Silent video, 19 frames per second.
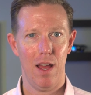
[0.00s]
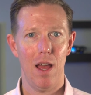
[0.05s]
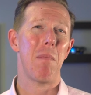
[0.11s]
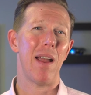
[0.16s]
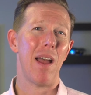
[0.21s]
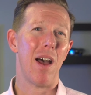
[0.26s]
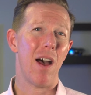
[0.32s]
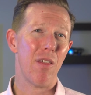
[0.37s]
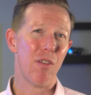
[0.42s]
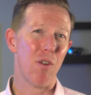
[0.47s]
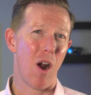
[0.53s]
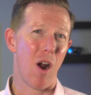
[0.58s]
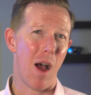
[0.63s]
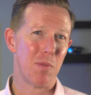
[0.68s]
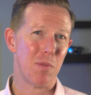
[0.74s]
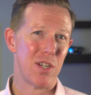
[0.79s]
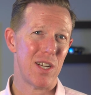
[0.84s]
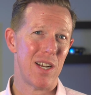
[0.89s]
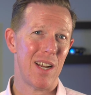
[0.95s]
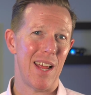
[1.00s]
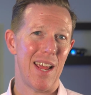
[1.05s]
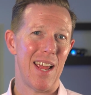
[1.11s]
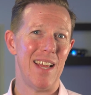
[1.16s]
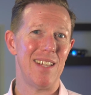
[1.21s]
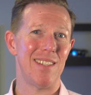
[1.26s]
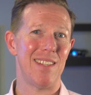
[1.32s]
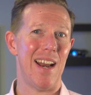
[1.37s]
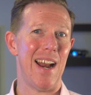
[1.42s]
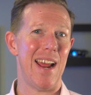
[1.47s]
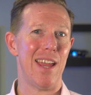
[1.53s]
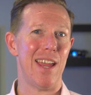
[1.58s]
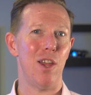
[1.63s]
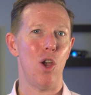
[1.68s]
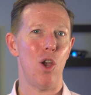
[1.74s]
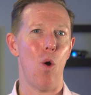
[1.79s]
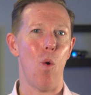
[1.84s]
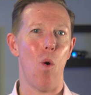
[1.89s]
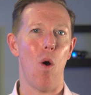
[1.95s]
My other option is that I
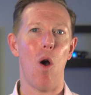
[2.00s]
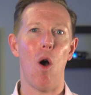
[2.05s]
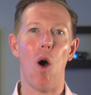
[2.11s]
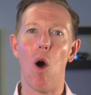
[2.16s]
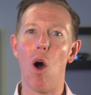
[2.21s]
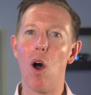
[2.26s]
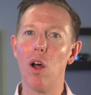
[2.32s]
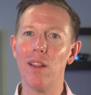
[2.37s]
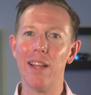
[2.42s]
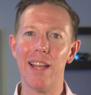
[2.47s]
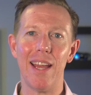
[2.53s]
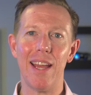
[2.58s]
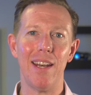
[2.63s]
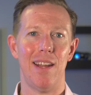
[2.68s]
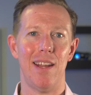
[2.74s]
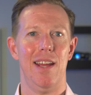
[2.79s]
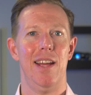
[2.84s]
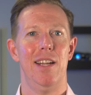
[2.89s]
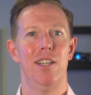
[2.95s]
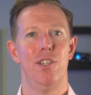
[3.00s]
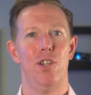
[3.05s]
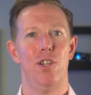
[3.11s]
can go all in and